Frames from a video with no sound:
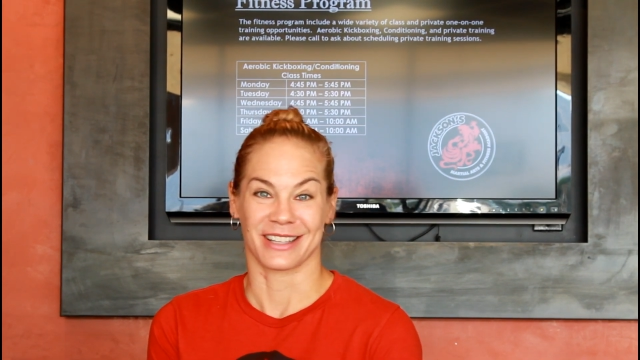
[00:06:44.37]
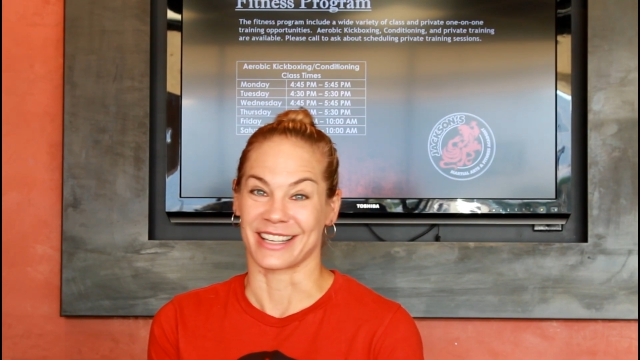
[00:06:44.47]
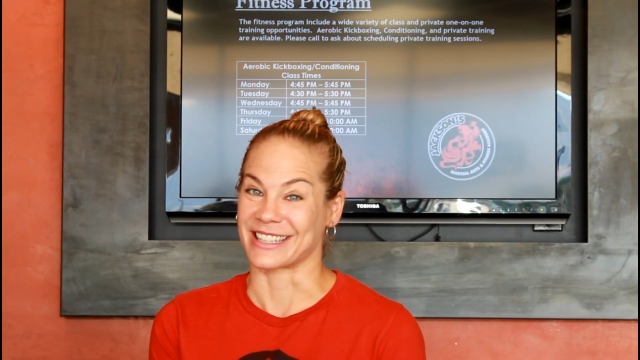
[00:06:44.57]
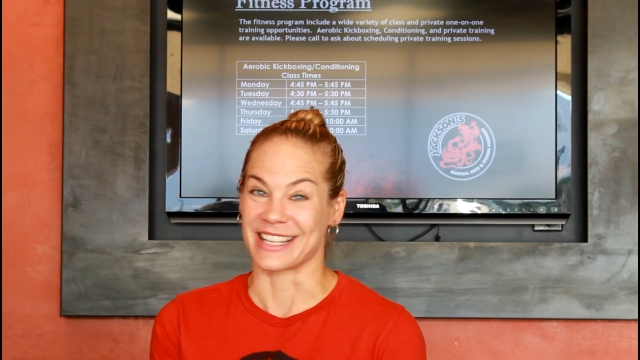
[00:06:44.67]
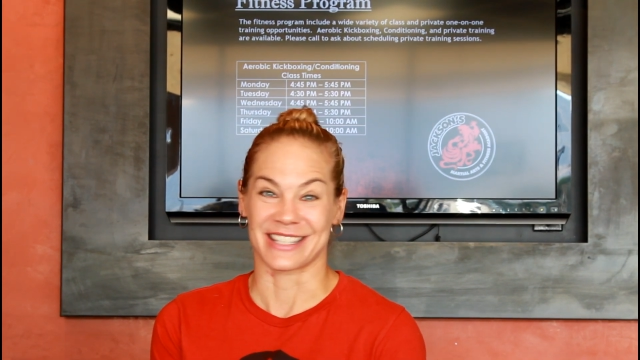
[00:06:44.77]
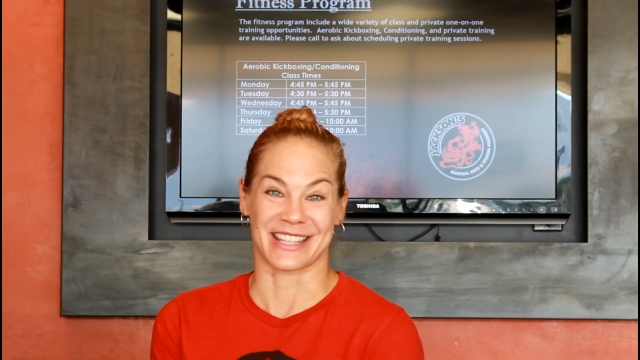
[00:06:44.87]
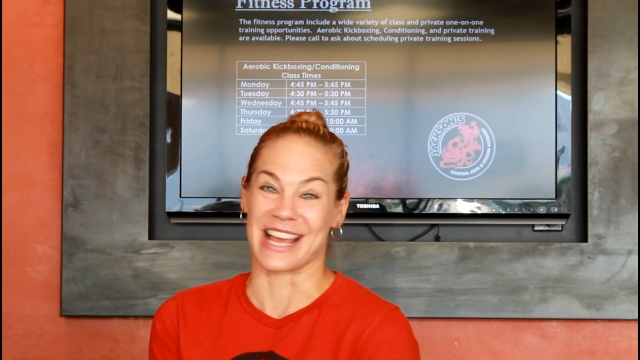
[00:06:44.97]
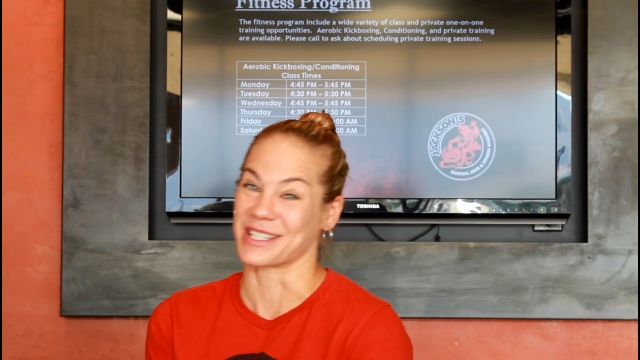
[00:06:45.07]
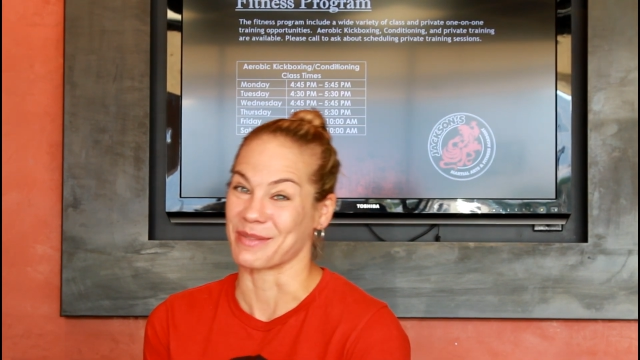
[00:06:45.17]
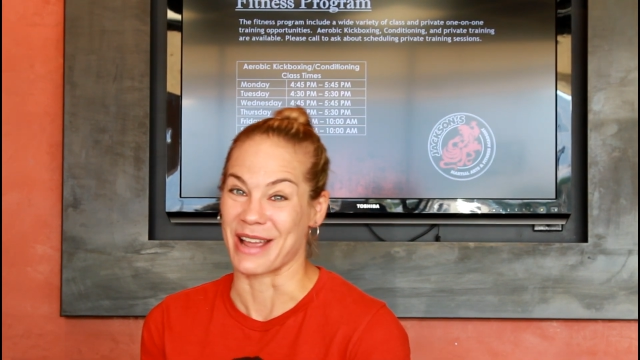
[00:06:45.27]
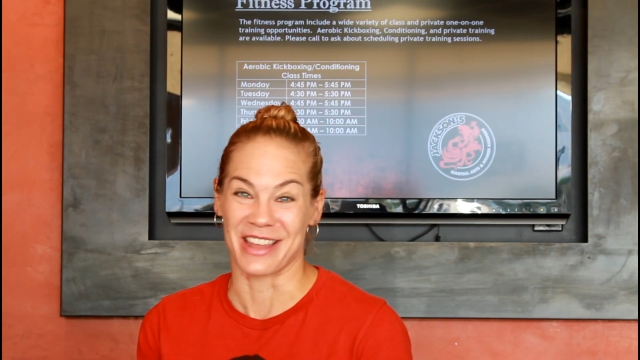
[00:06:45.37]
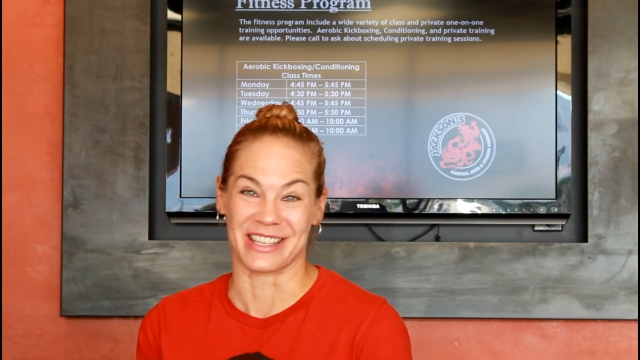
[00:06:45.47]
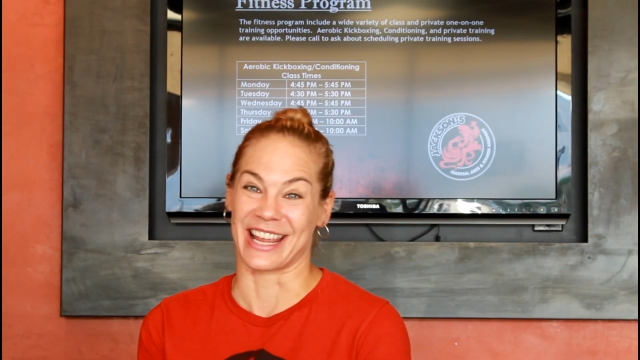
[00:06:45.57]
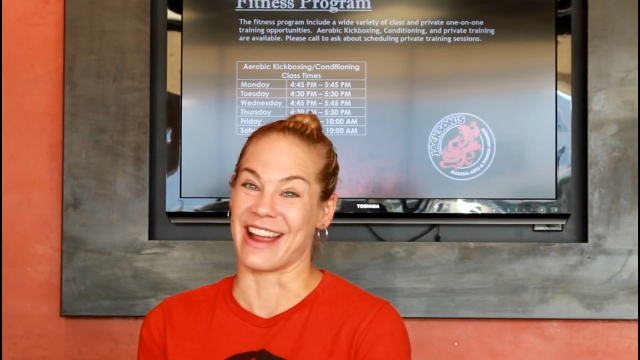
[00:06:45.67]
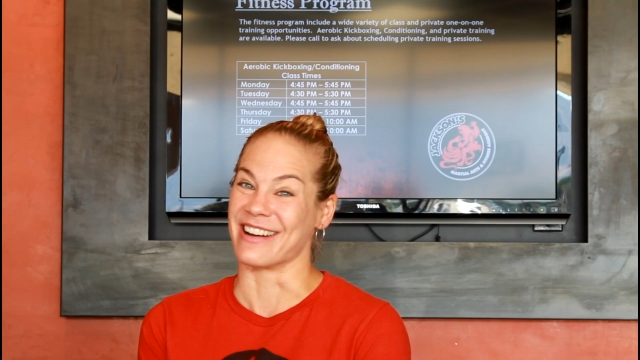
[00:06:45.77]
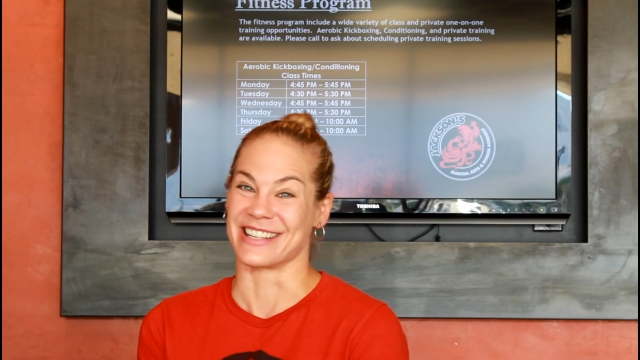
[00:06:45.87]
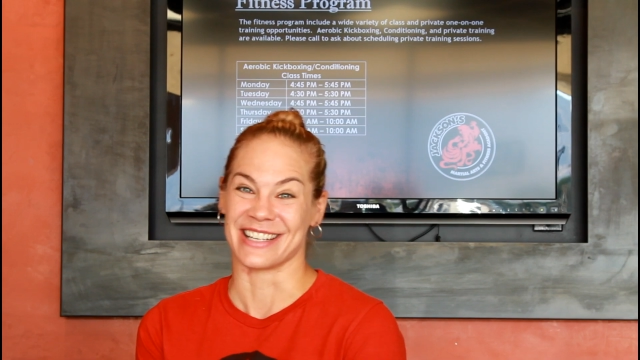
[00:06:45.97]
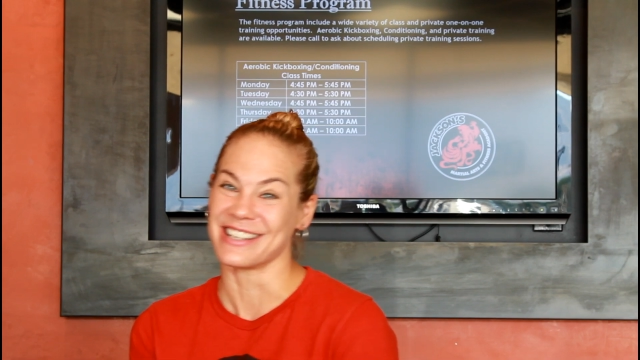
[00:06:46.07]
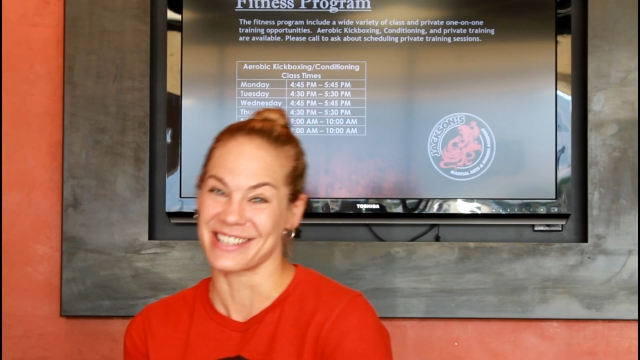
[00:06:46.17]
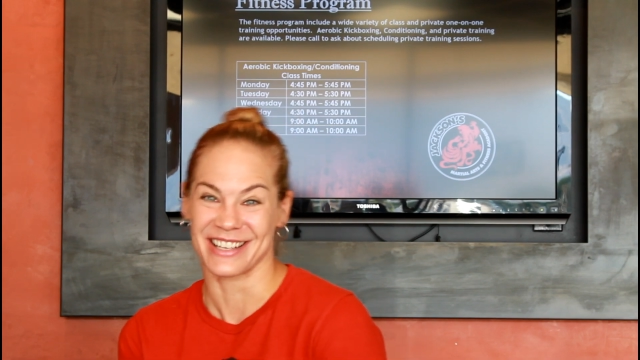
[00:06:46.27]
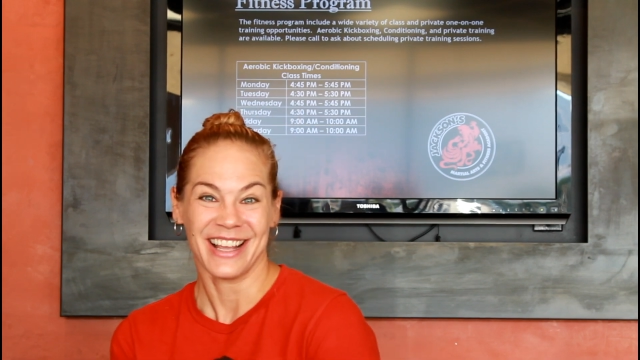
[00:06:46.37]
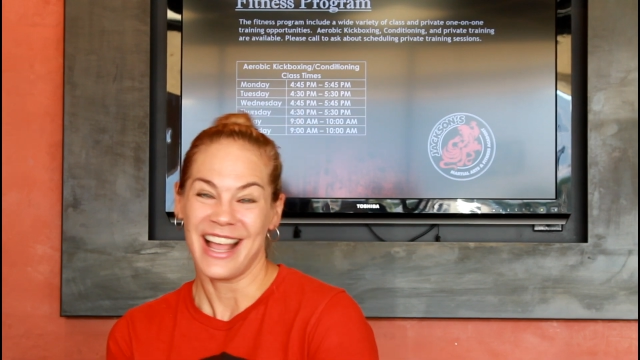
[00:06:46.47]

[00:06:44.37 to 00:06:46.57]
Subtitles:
Like that's my ethnic heritage.